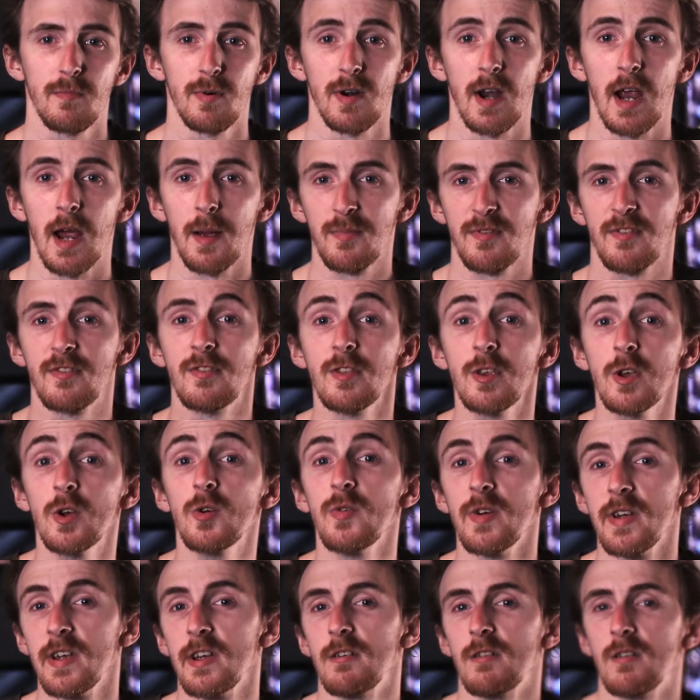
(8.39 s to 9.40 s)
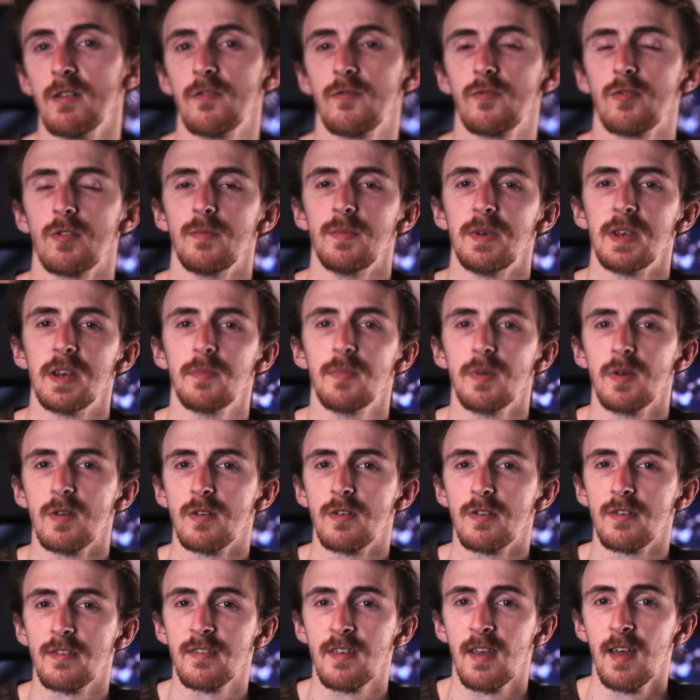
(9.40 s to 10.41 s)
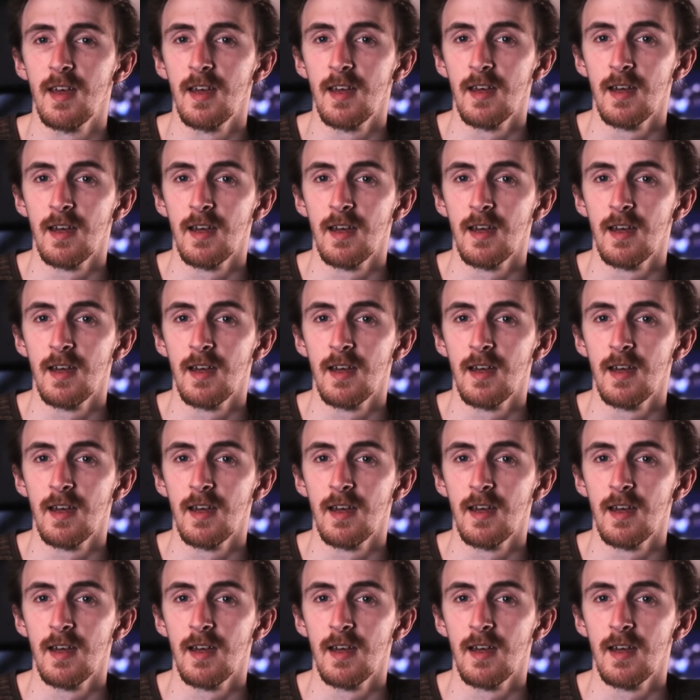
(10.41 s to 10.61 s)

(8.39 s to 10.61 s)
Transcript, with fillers: perhaps new era for Meet Builders.